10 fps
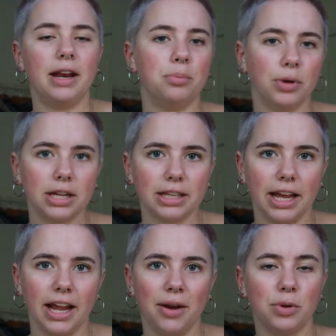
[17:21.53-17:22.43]
And Brick
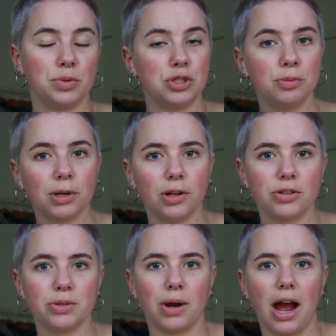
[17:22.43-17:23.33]
Lane, which was super
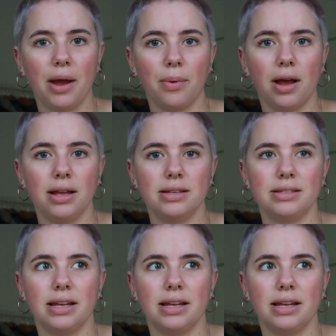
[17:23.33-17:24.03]
close to where I was.